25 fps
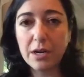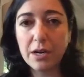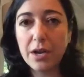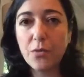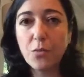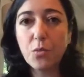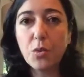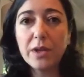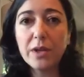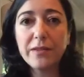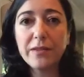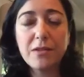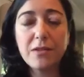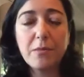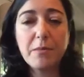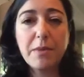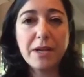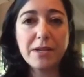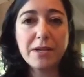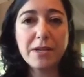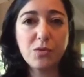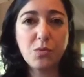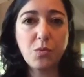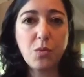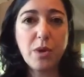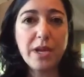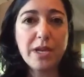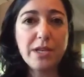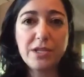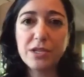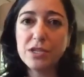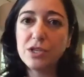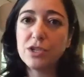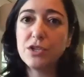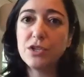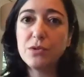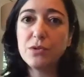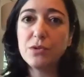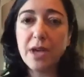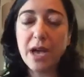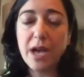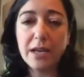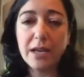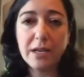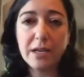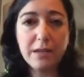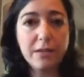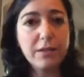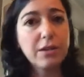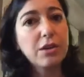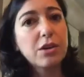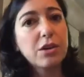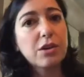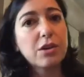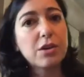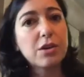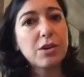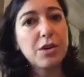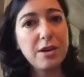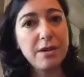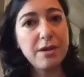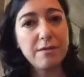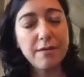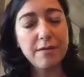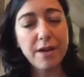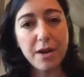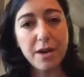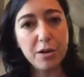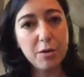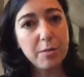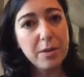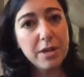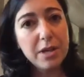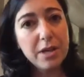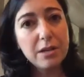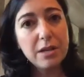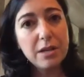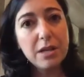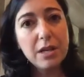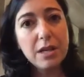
And what's the best way to do that in the current environment?